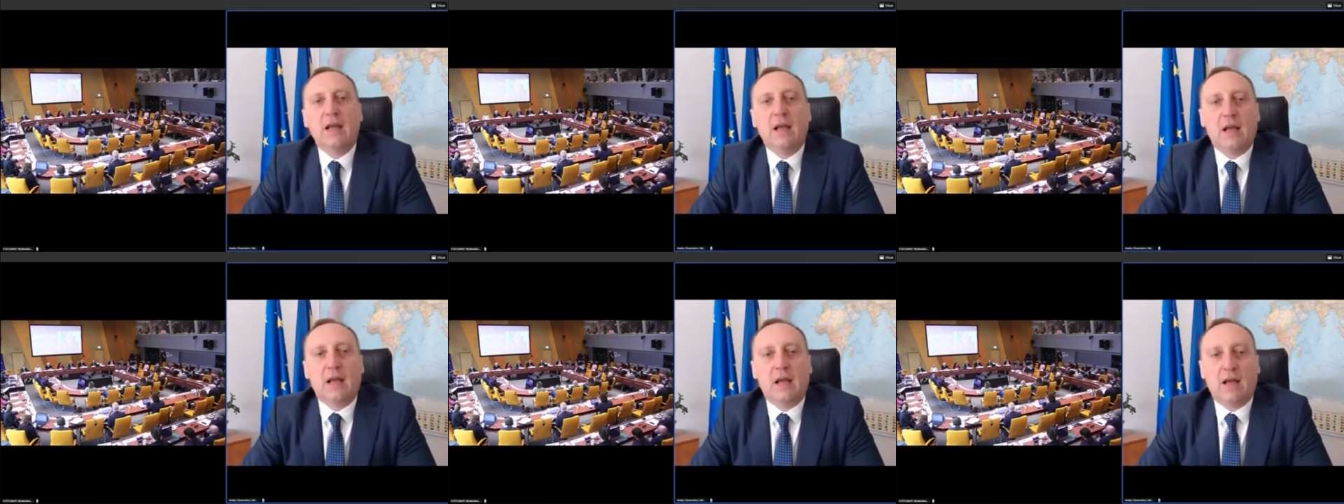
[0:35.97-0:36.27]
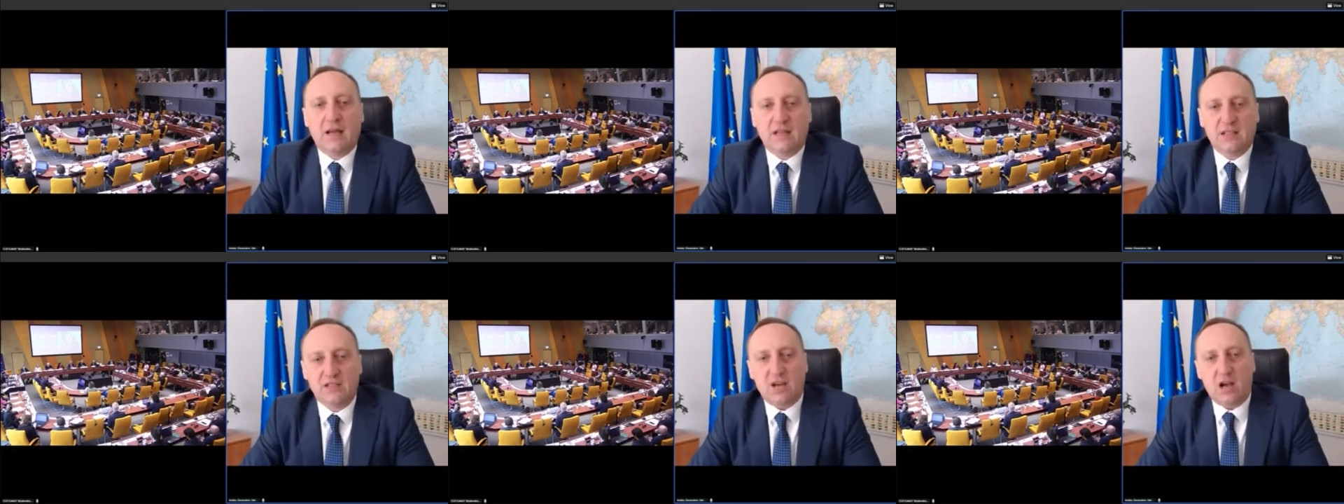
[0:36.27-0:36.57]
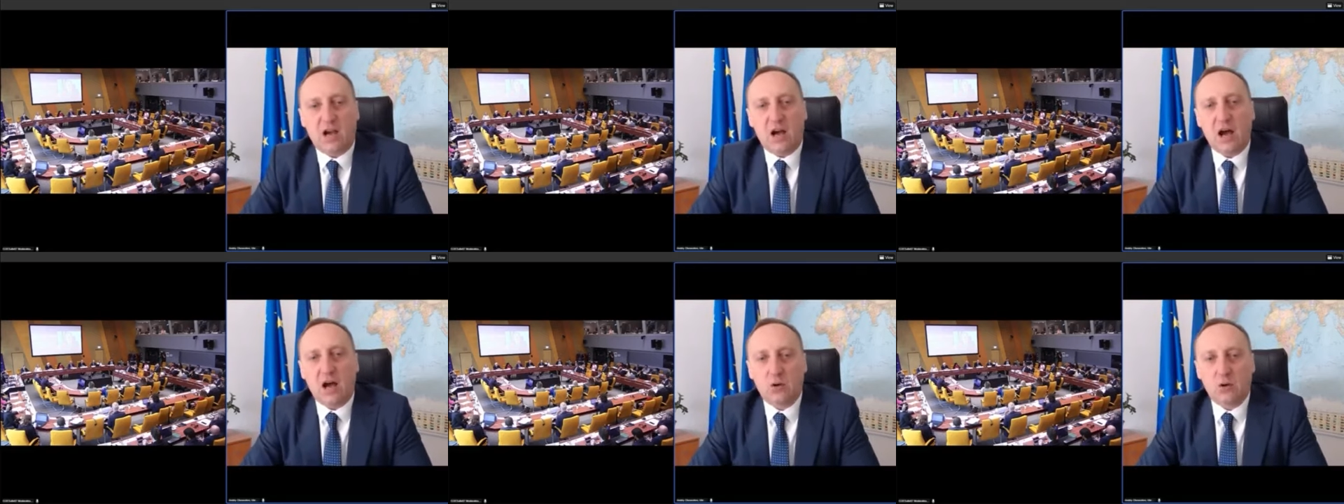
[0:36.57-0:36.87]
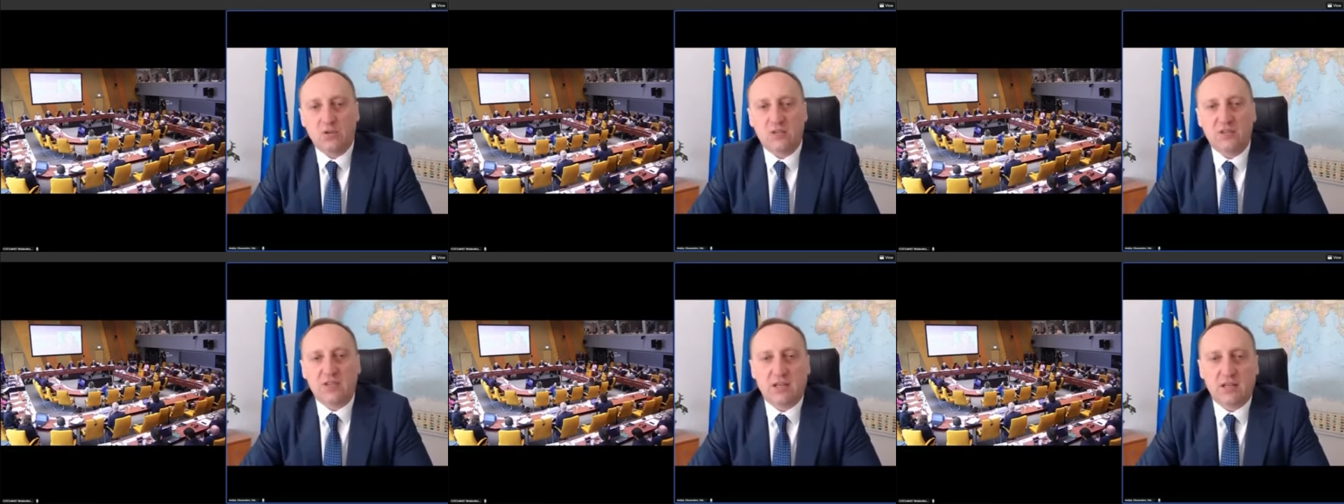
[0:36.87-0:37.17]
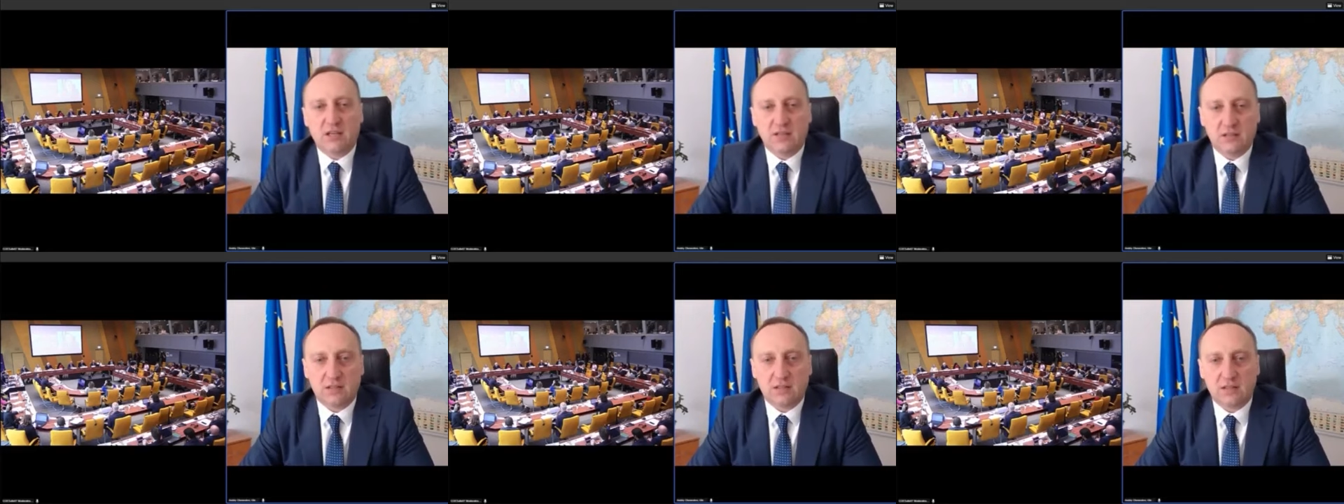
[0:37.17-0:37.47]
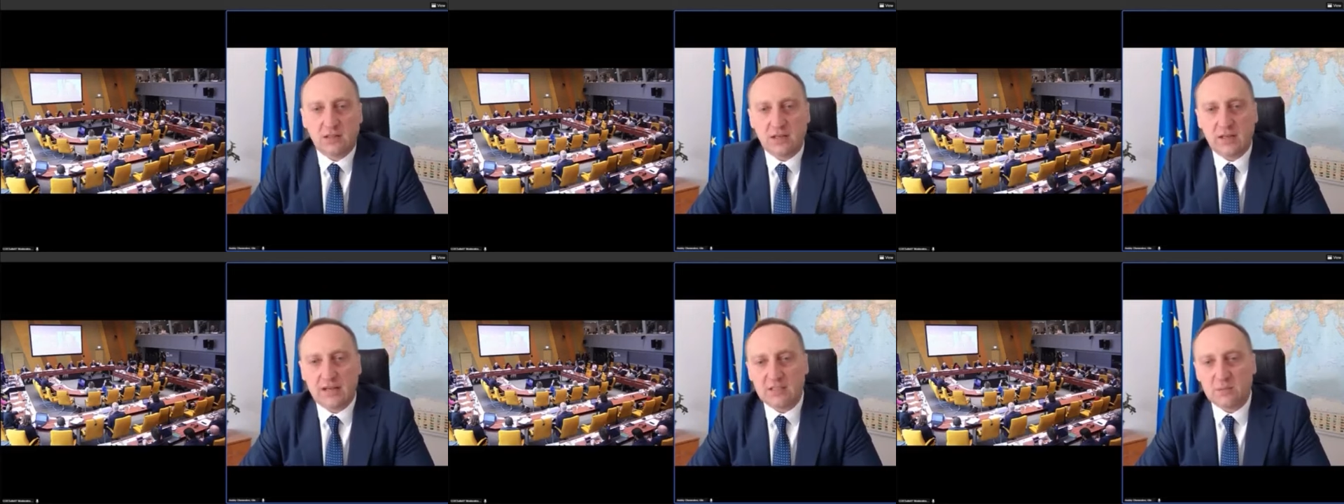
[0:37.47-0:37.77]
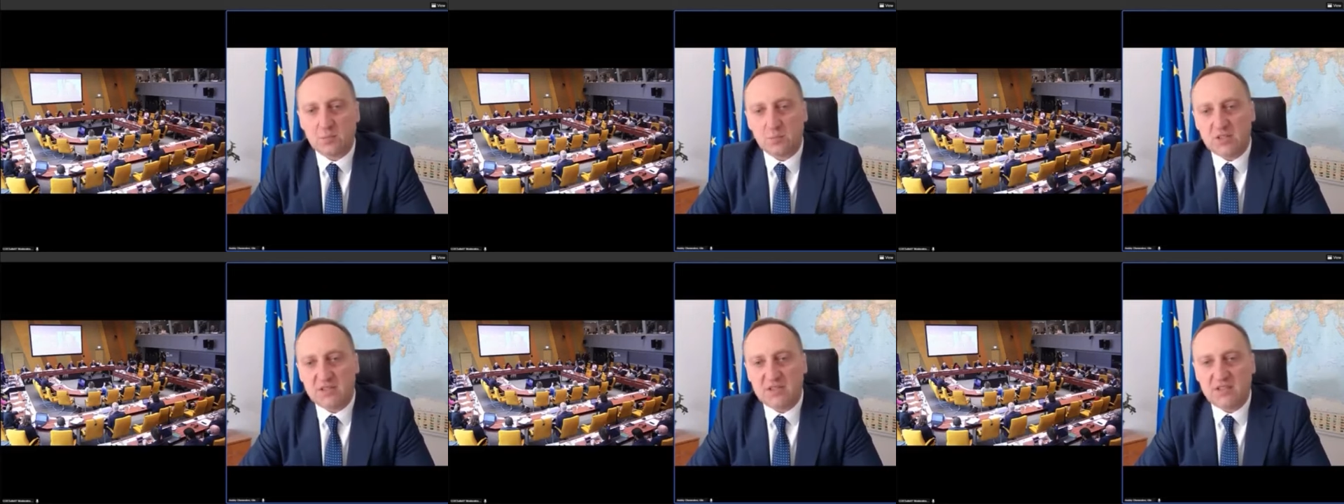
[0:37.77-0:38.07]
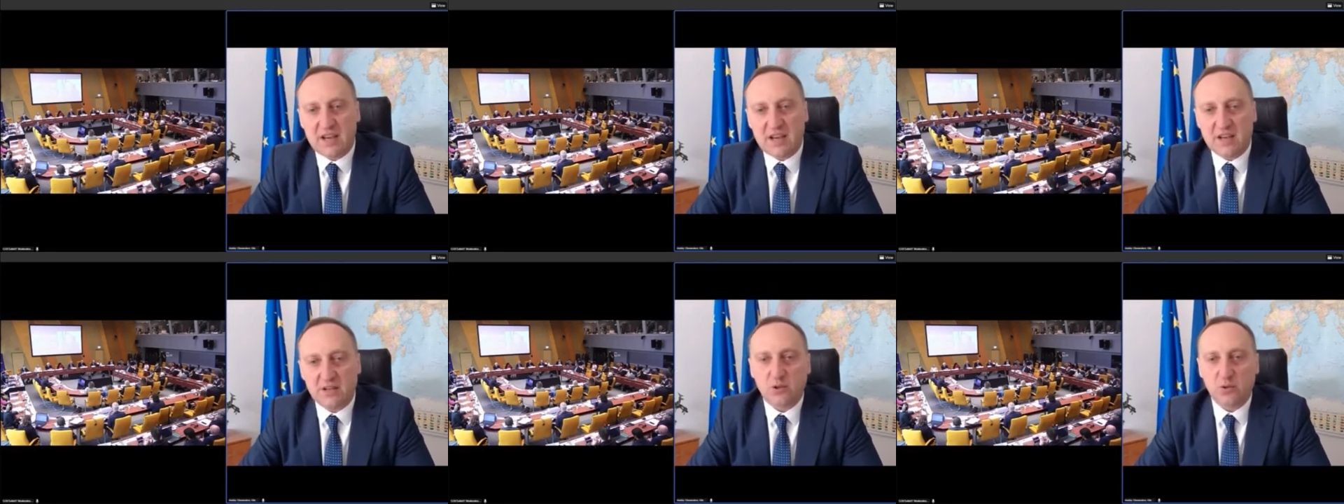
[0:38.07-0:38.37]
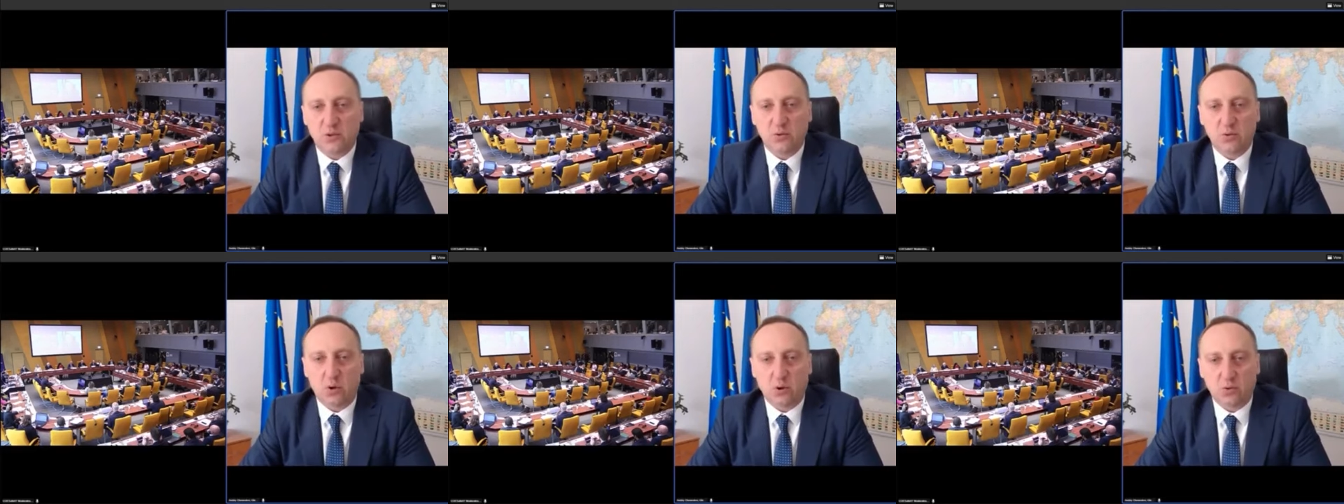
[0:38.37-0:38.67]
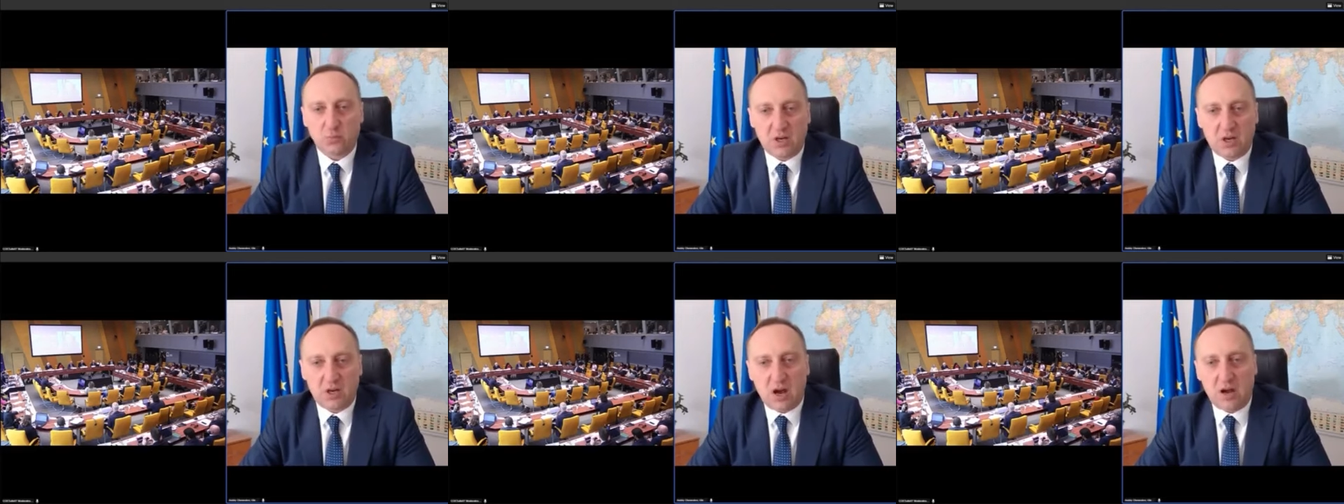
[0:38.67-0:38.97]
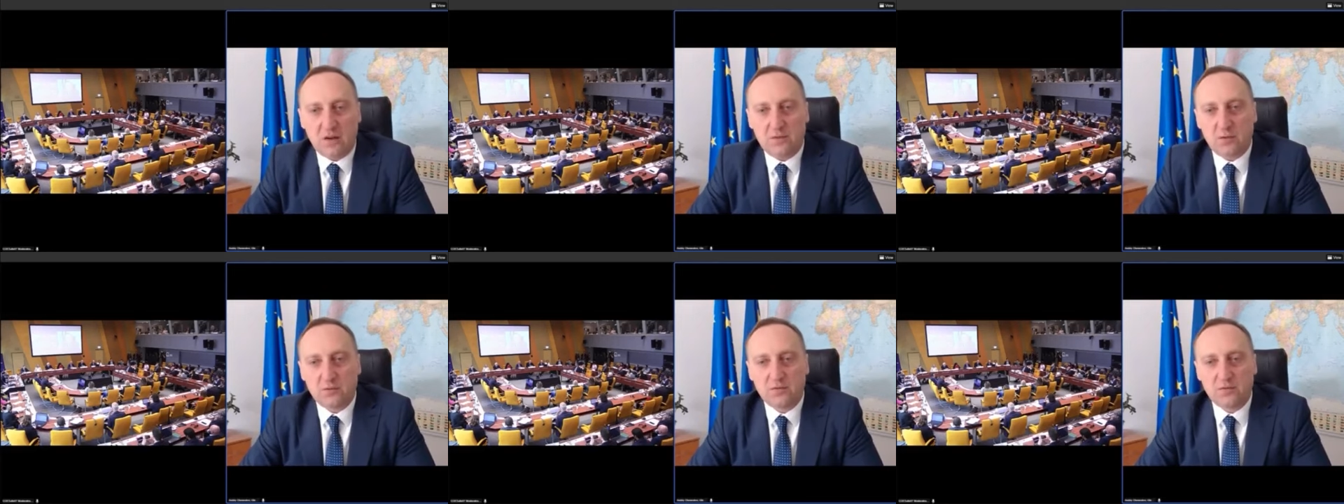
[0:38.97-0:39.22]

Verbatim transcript: At the outset, let me thank you on behalf